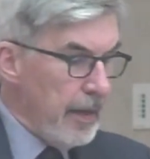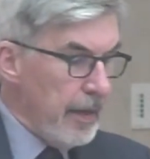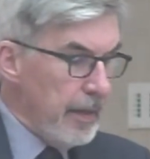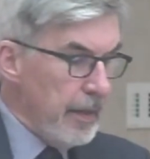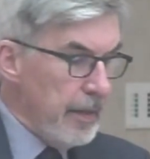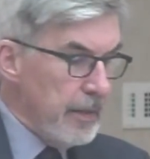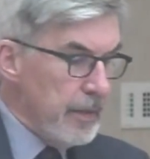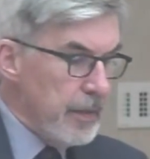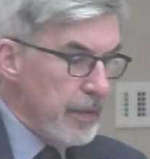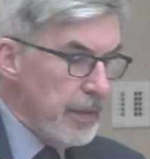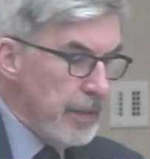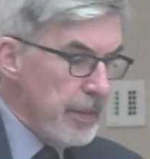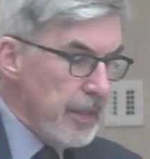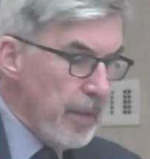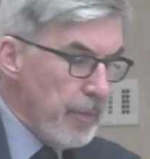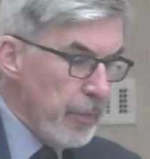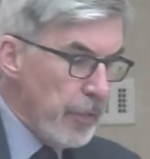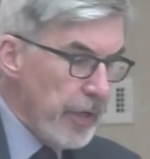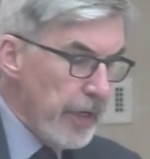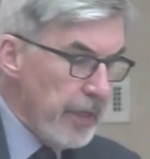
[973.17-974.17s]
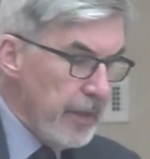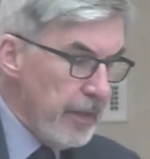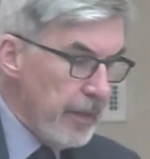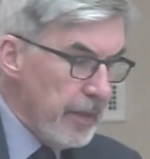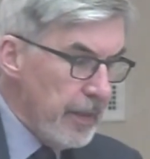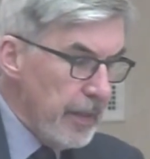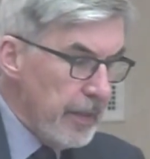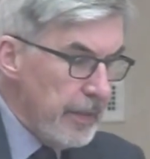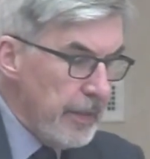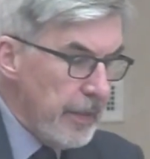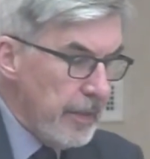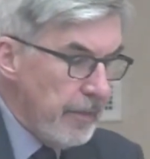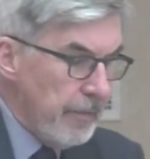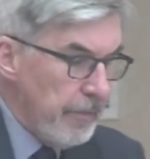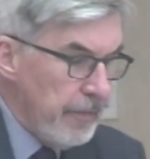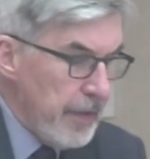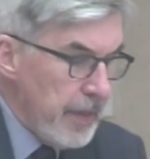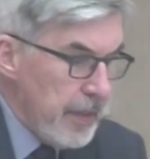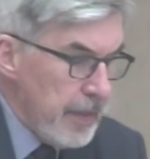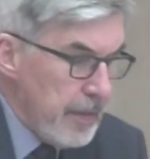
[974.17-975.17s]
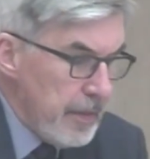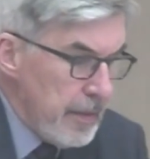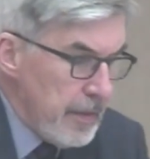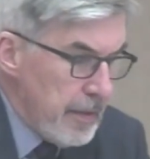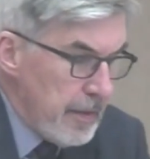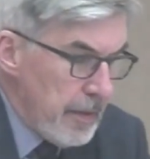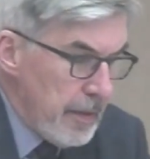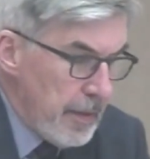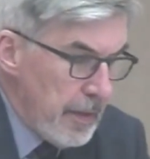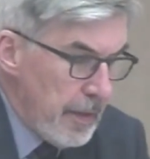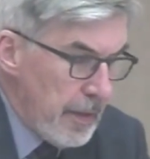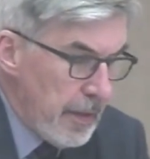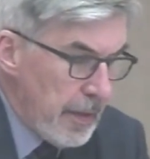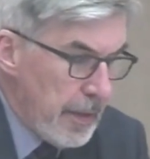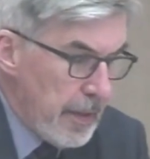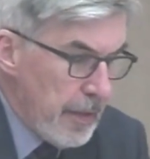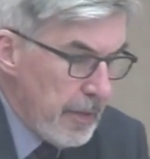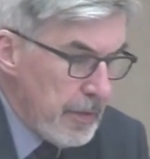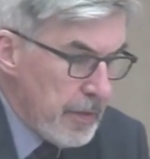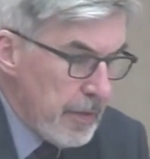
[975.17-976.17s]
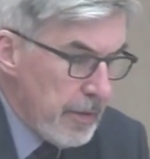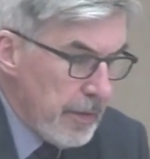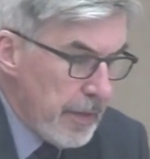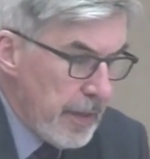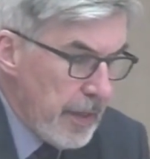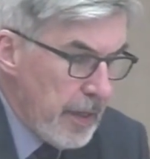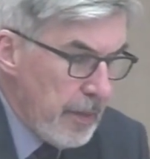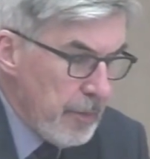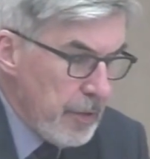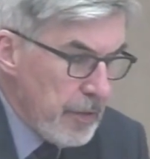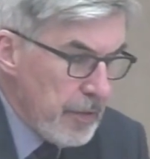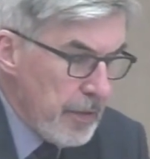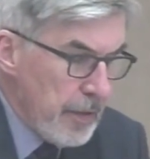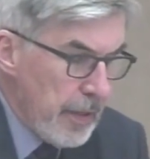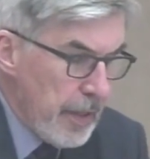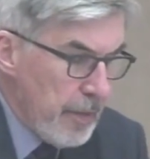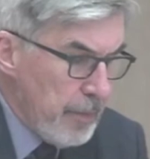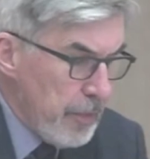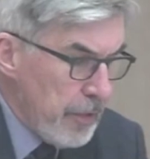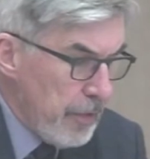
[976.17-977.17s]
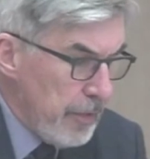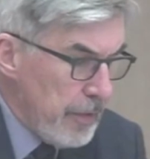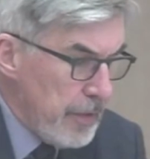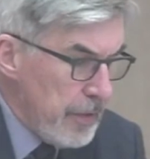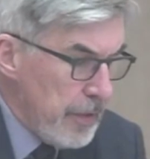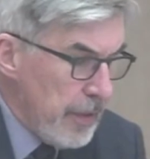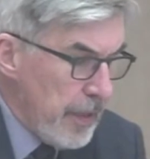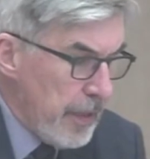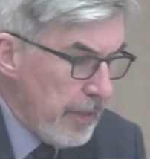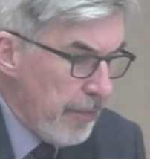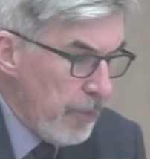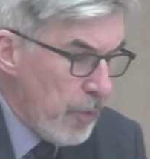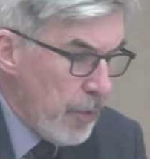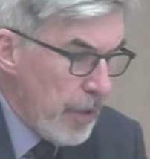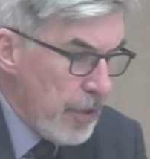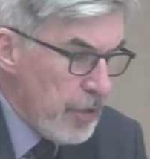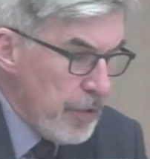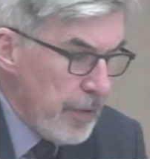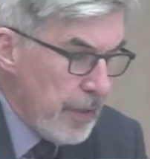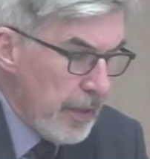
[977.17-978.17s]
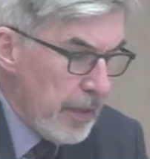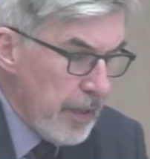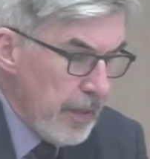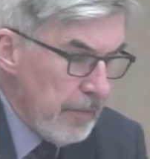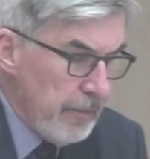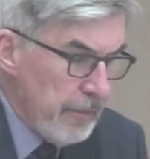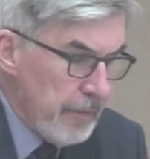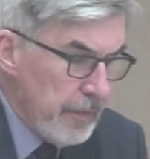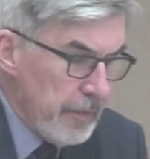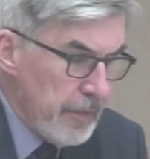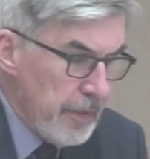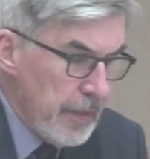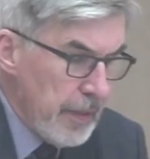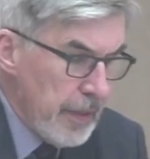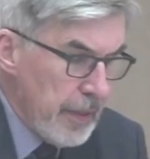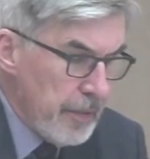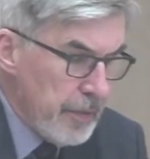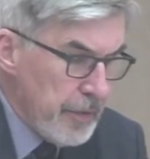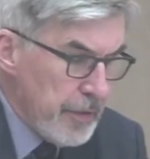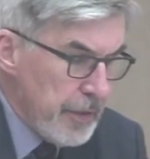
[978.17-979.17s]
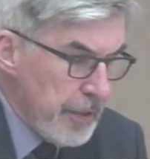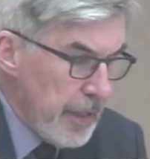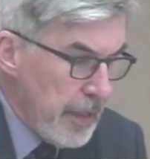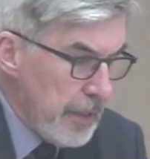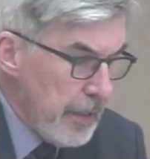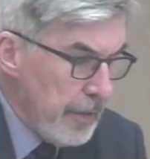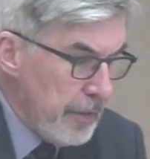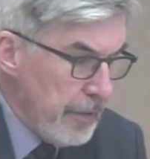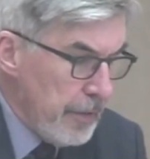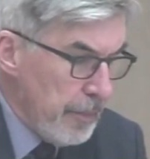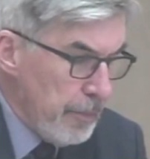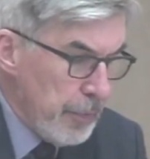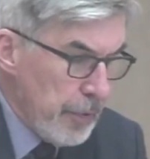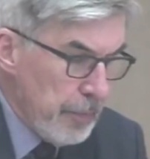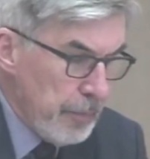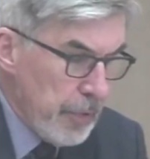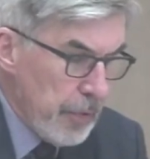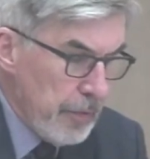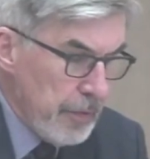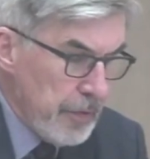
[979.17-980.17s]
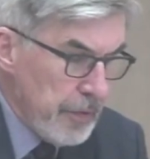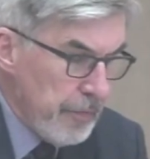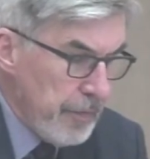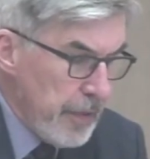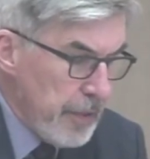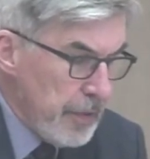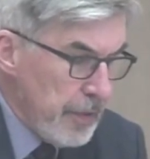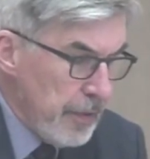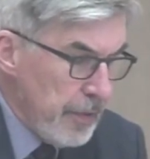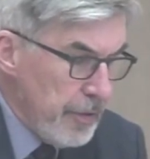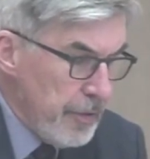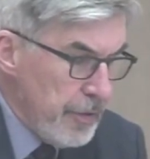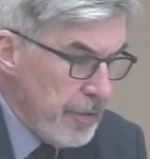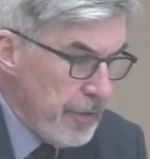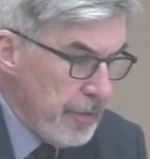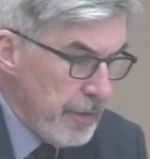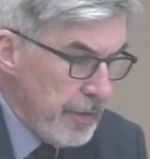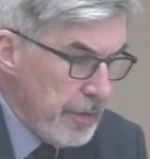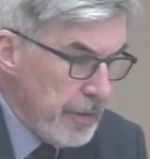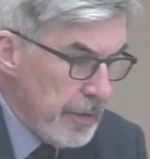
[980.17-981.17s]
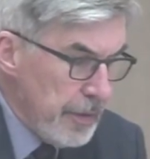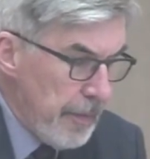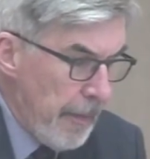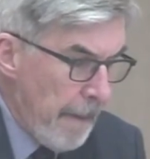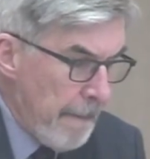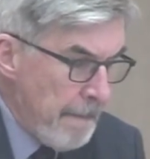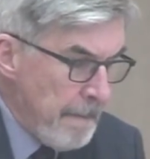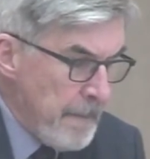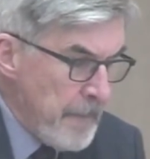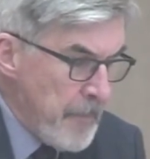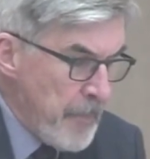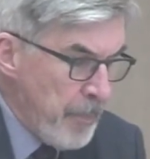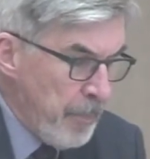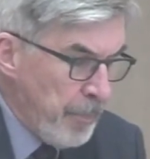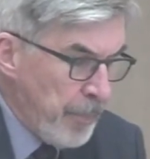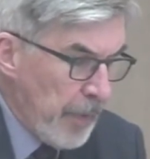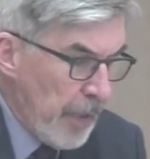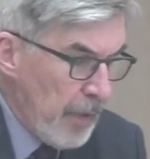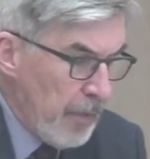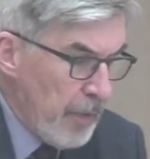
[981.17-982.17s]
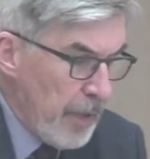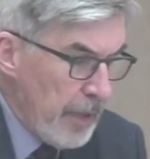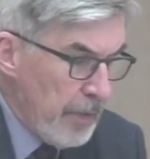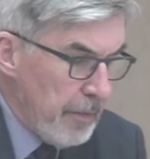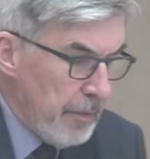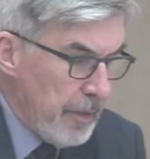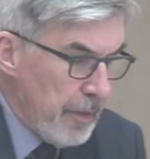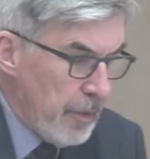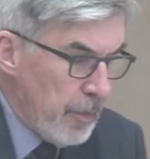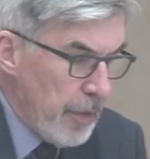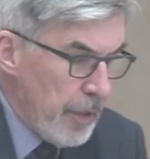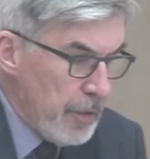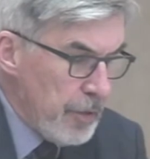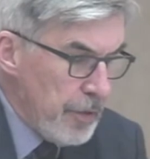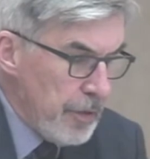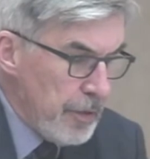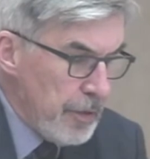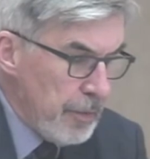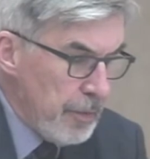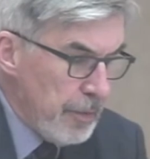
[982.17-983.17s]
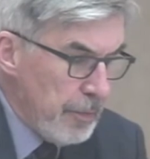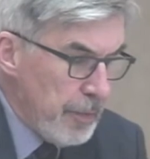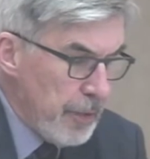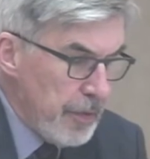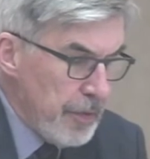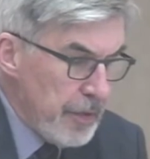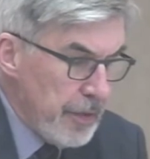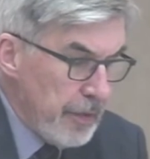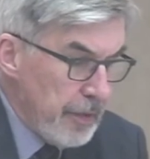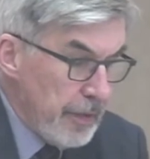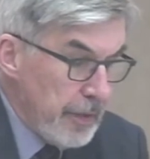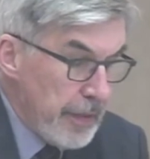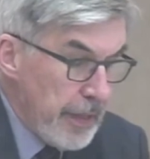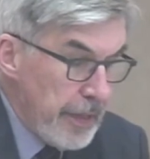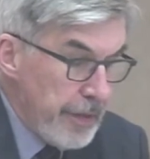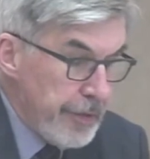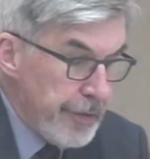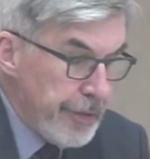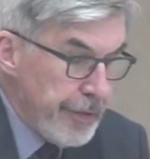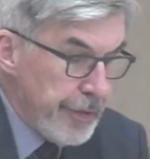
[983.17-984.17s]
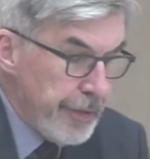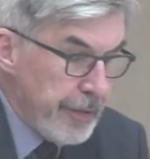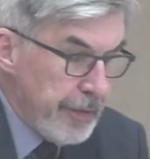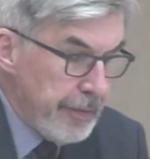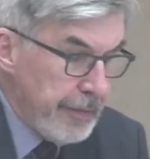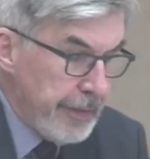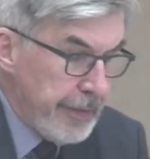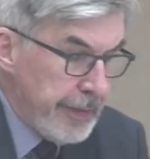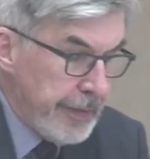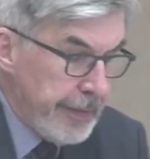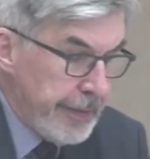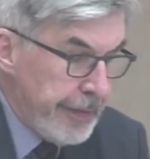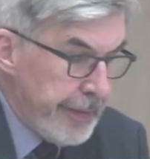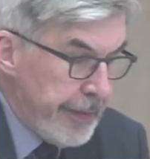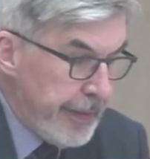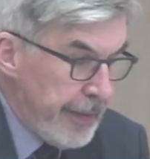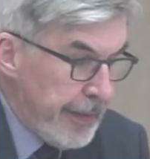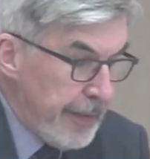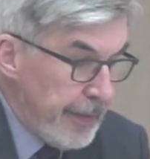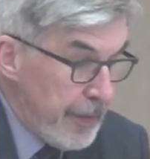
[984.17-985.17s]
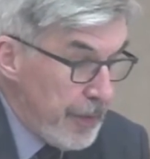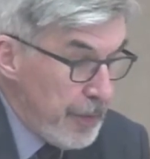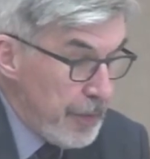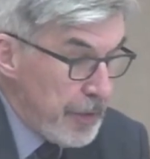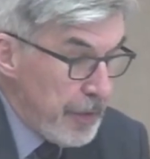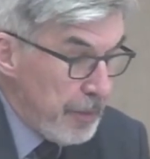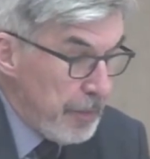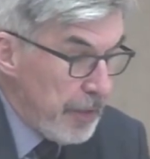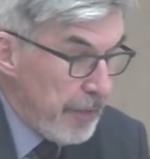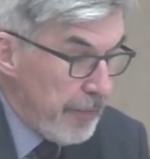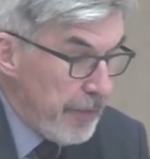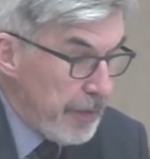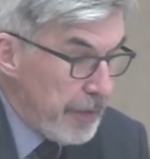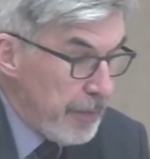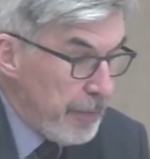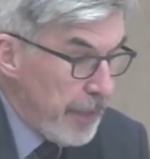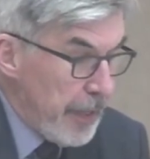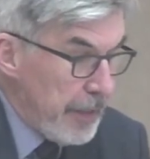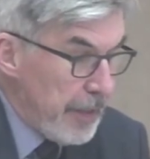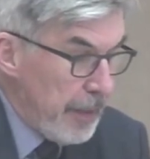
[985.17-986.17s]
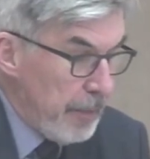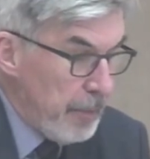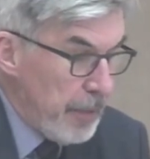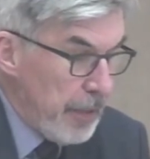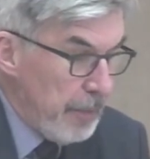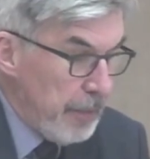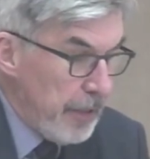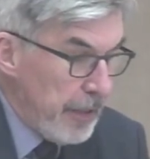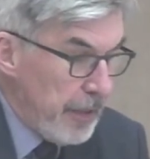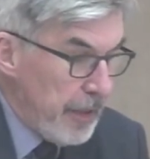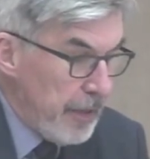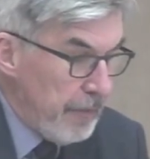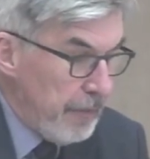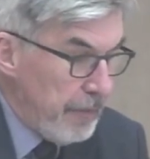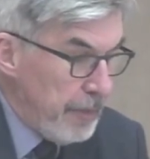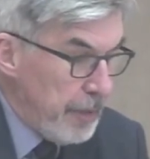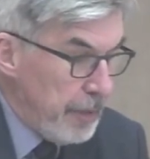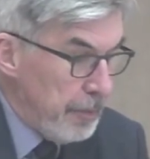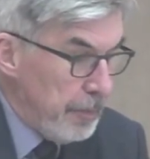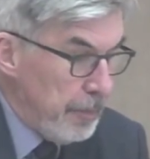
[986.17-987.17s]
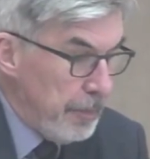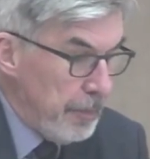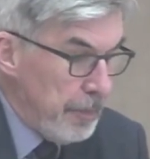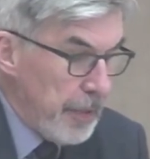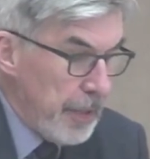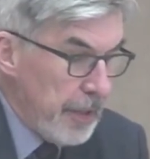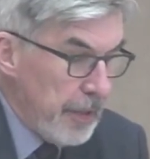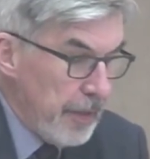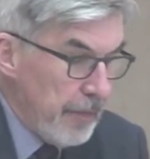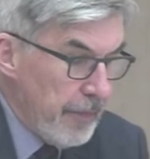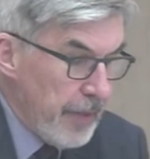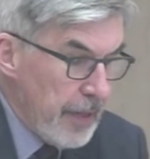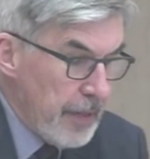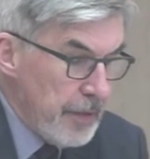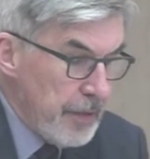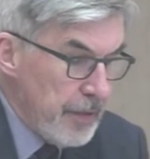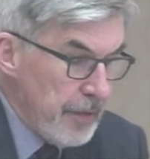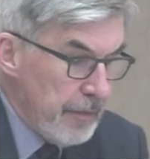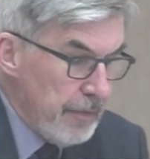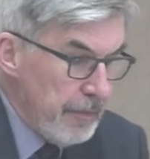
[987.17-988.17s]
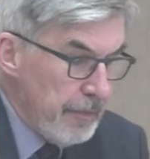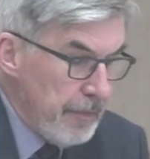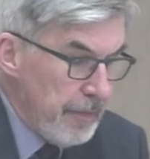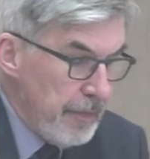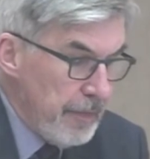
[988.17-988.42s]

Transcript: In summary, I didn't find Councillor Cameron's and Gambioli's line of questioning helpful to the understanding of the proposed resolutions. Rather, their questions were personal in nature, accusing me of undermining public input, being evasive.